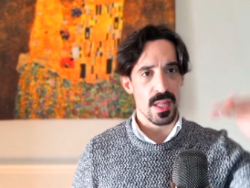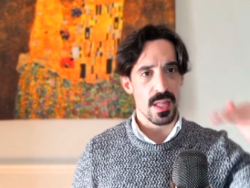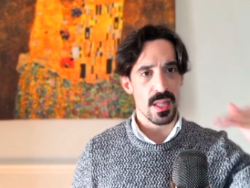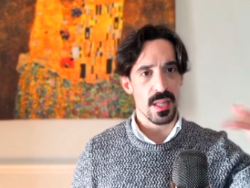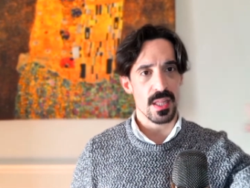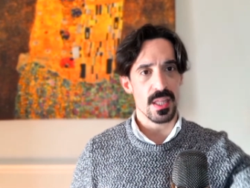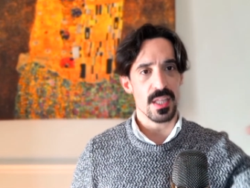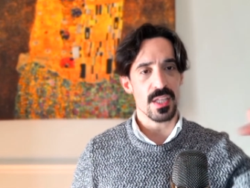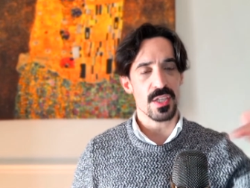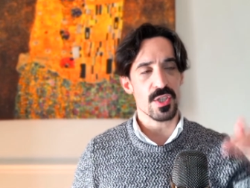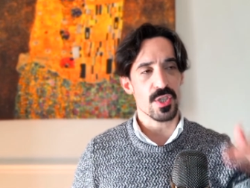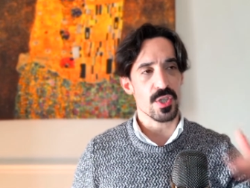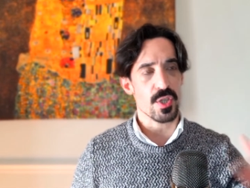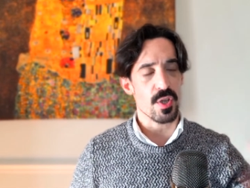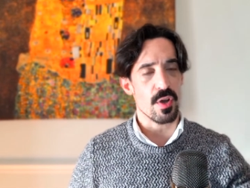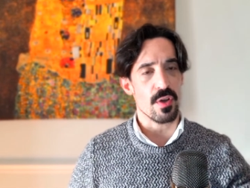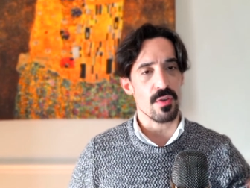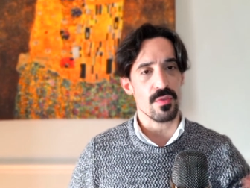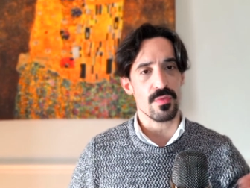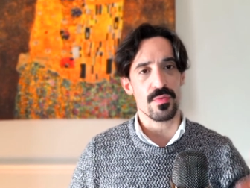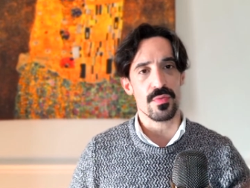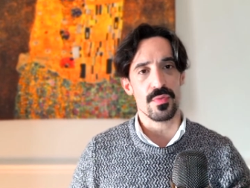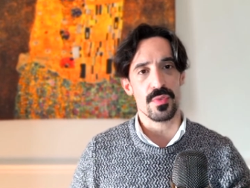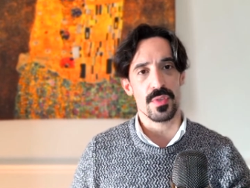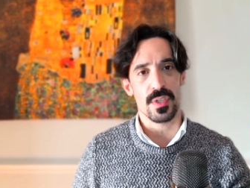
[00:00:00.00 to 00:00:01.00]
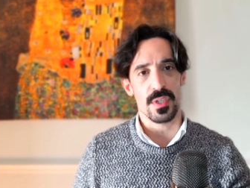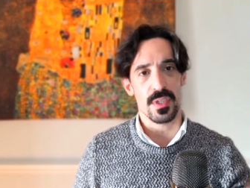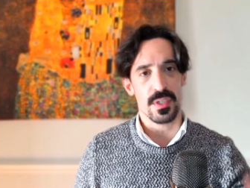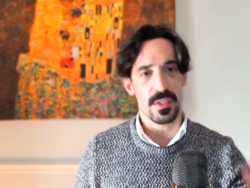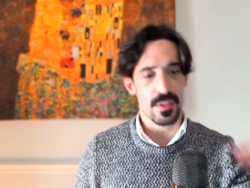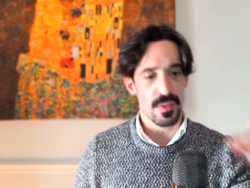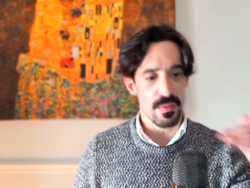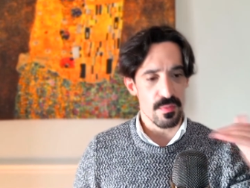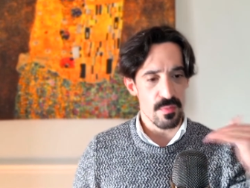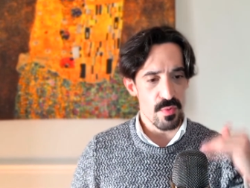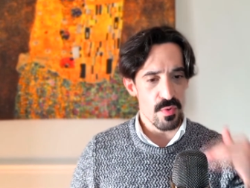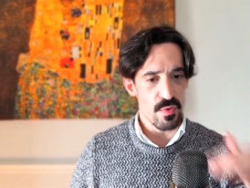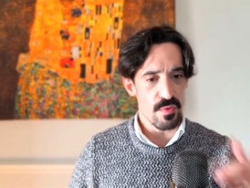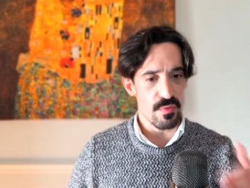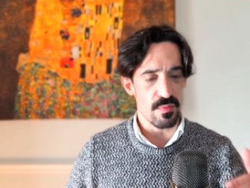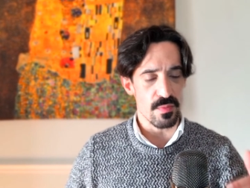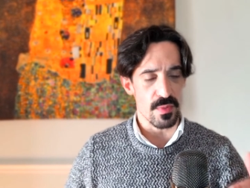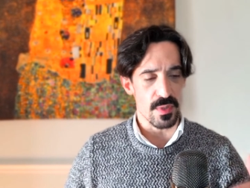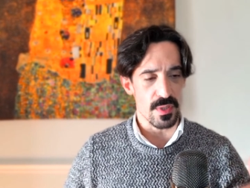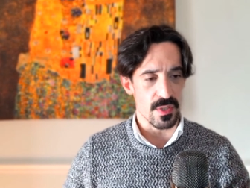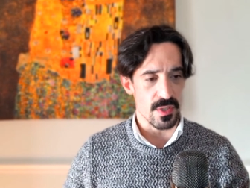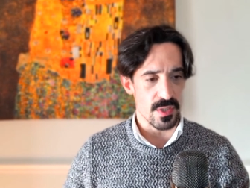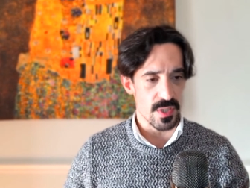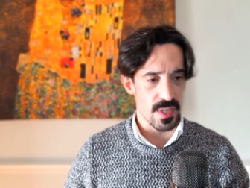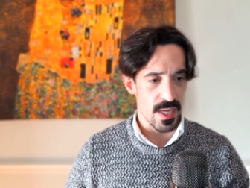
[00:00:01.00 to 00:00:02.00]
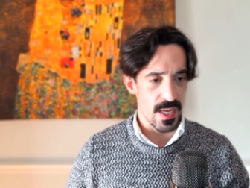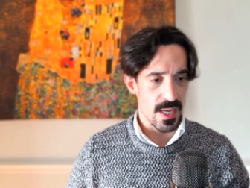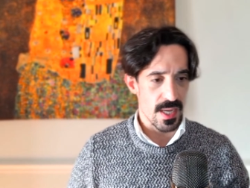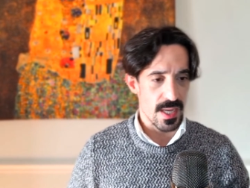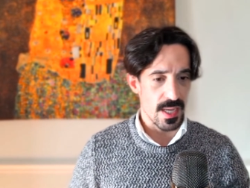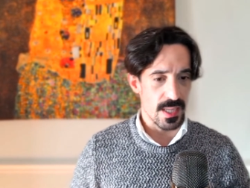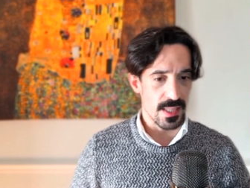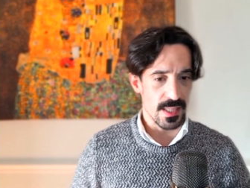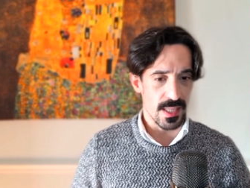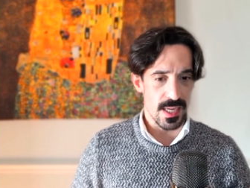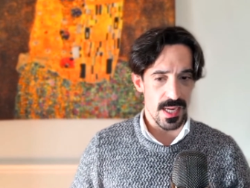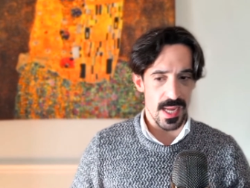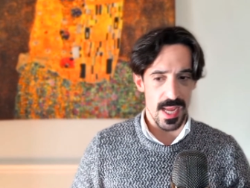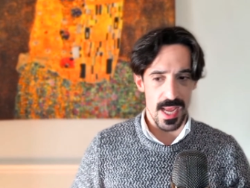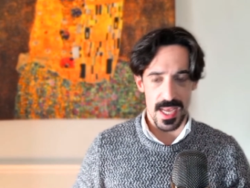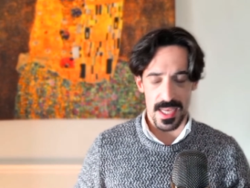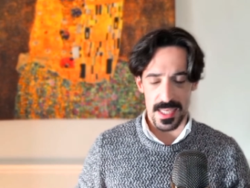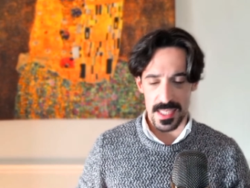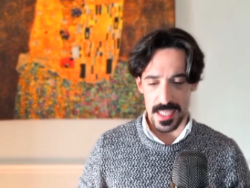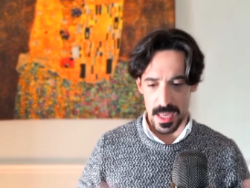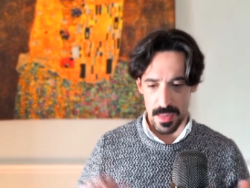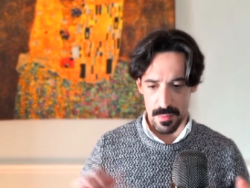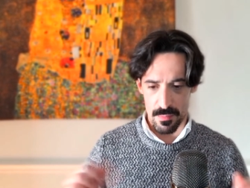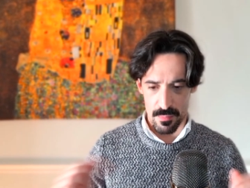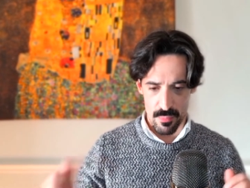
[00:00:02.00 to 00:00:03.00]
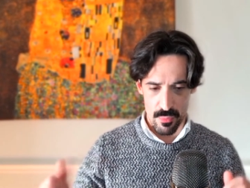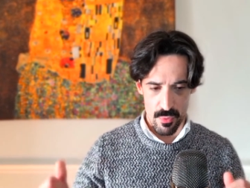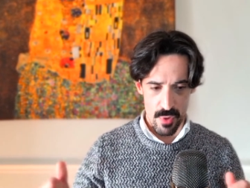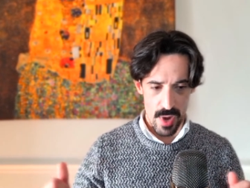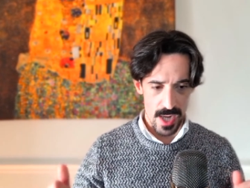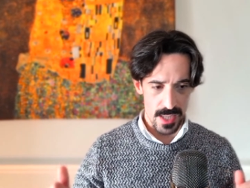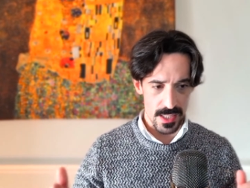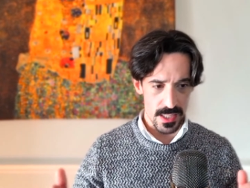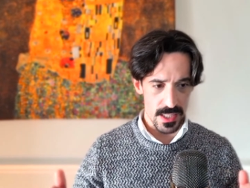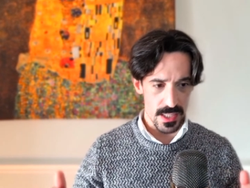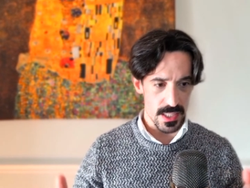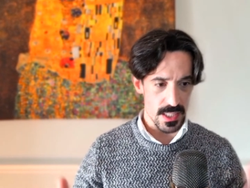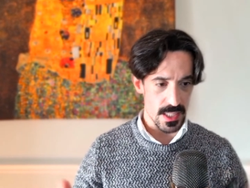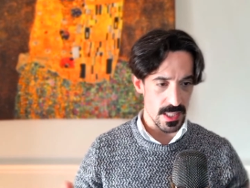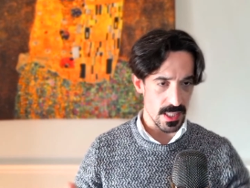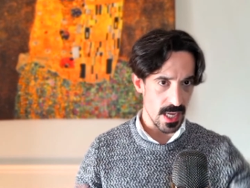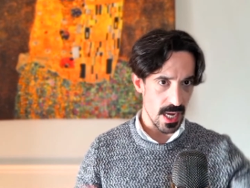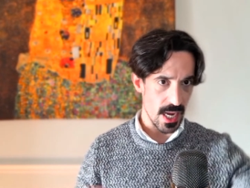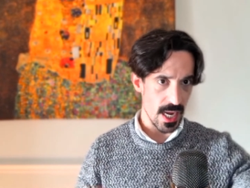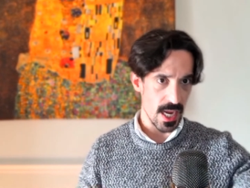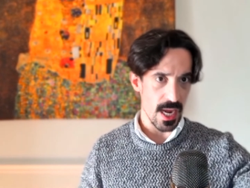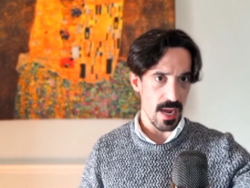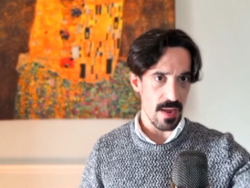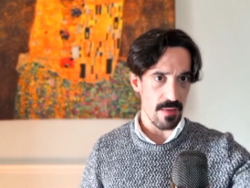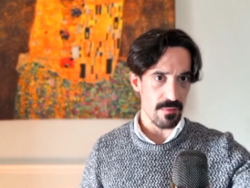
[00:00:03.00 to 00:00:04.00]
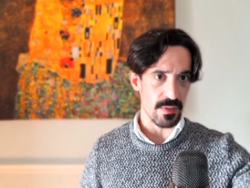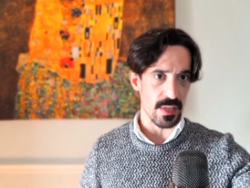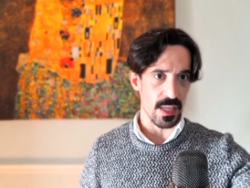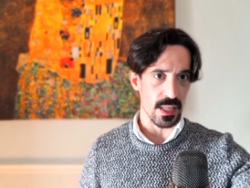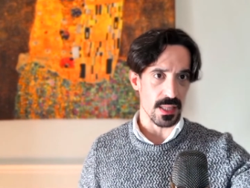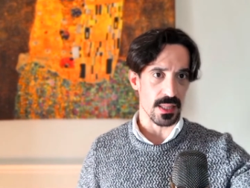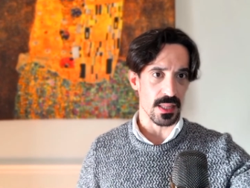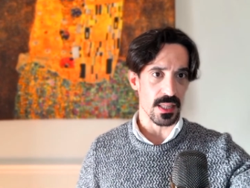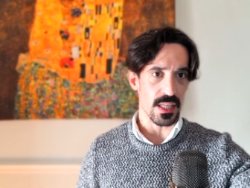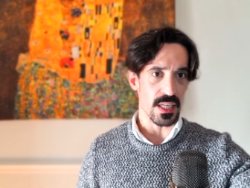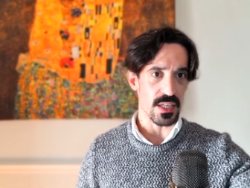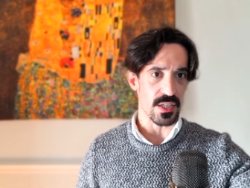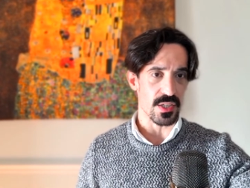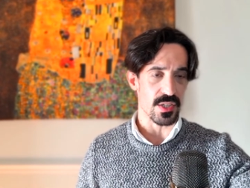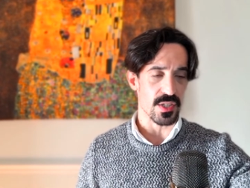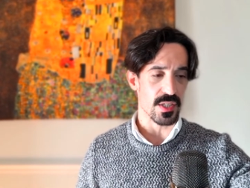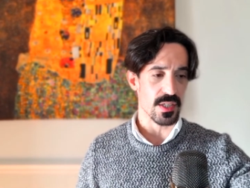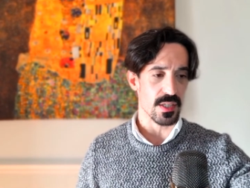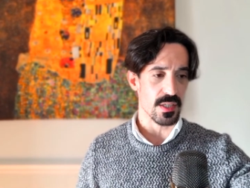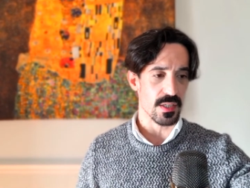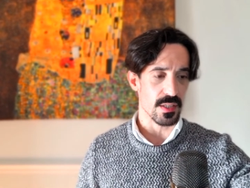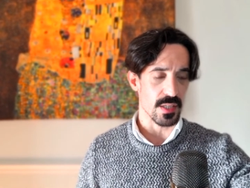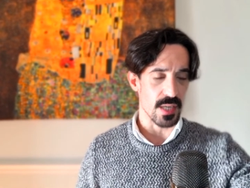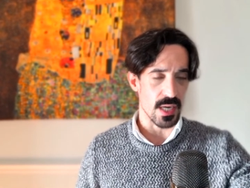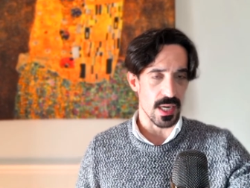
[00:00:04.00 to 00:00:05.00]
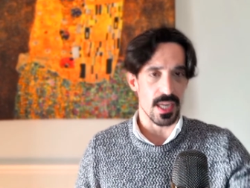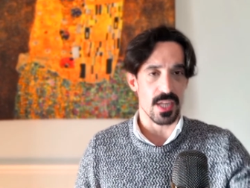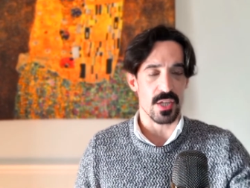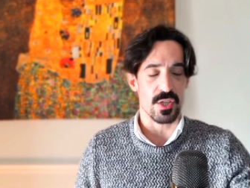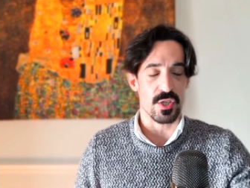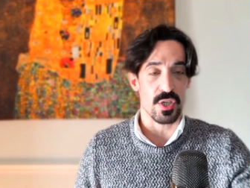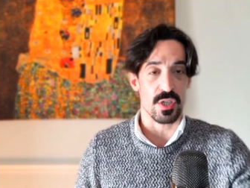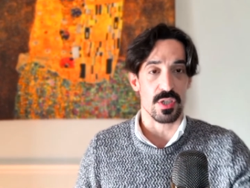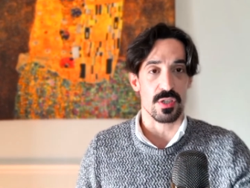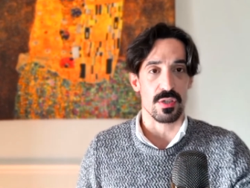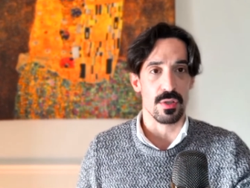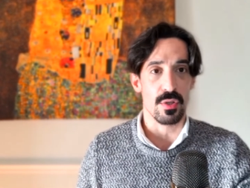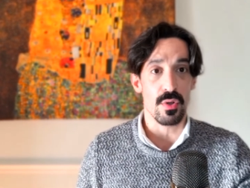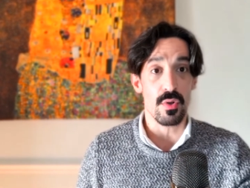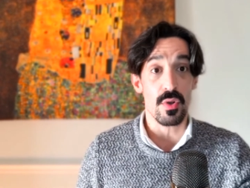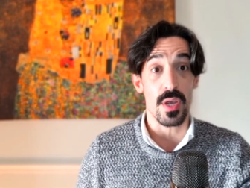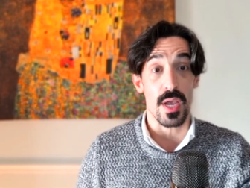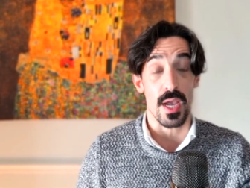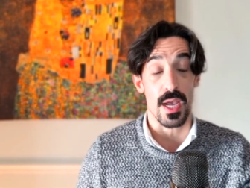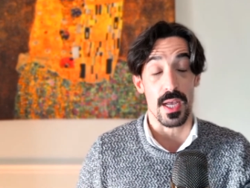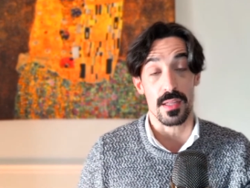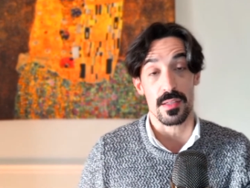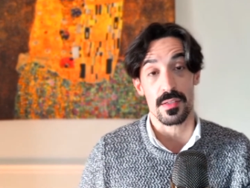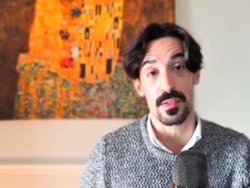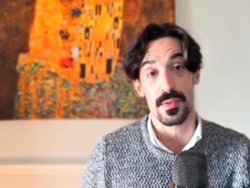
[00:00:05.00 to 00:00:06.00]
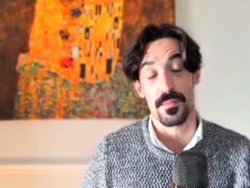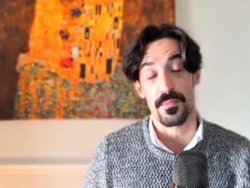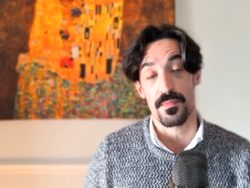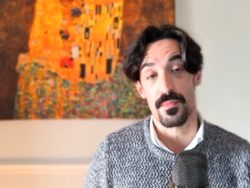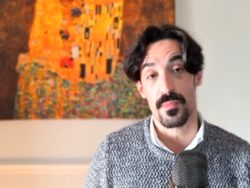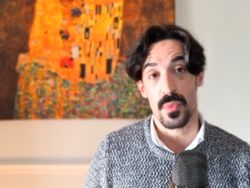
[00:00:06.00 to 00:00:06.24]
list off the movements. And then as I'm practicing, I have that list that I can just look at.